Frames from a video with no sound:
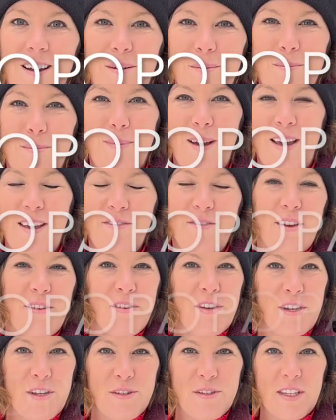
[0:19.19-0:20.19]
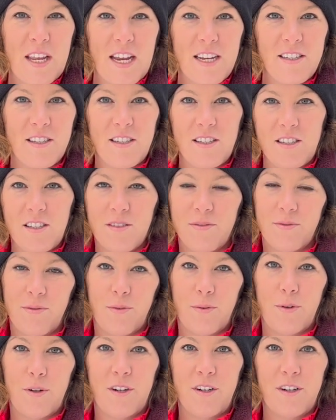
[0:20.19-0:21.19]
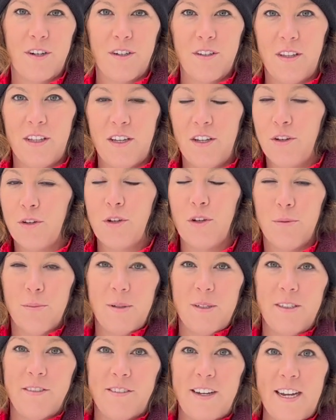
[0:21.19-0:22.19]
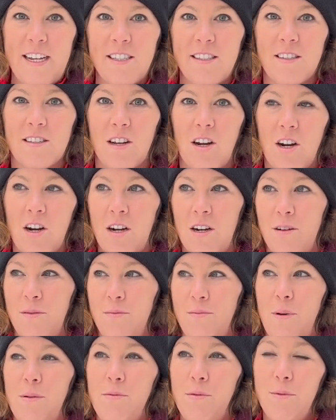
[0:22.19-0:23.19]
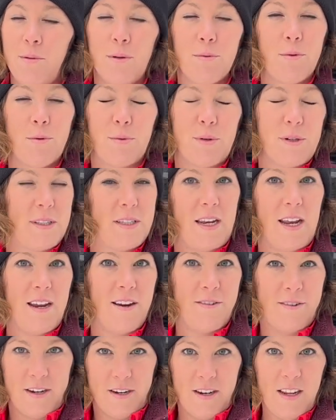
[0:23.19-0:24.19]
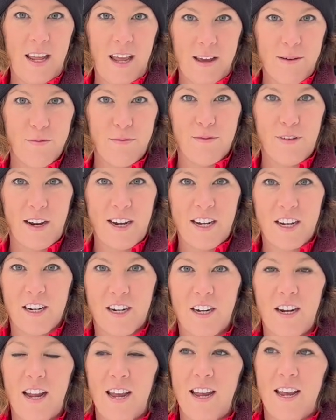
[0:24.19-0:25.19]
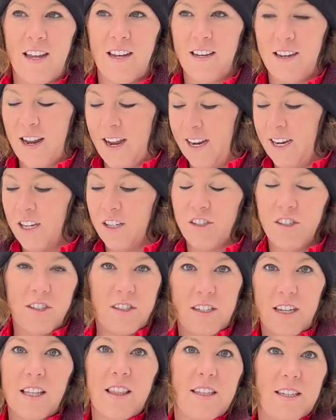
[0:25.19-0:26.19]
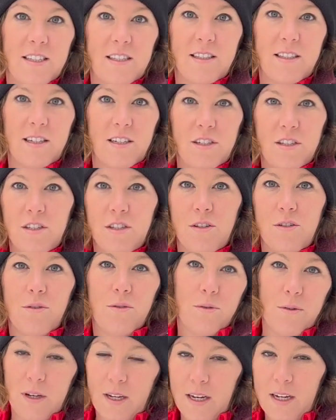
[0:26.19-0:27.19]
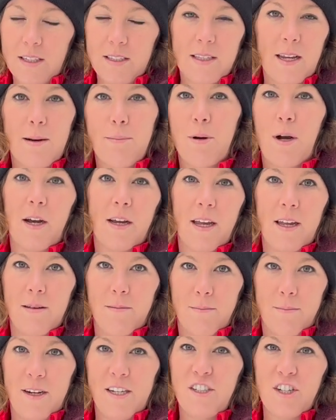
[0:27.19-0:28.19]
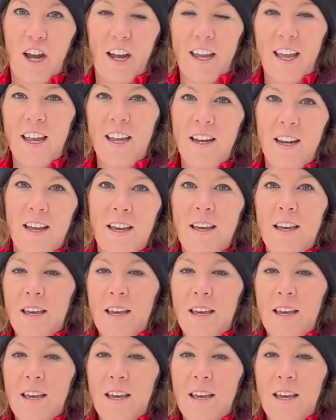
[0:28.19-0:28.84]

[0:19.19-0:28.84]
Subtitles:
My favorite use cases for the Ocoopa device are probably when we're sitting around a campfire and I can just stick this into an inside pocket in my jacket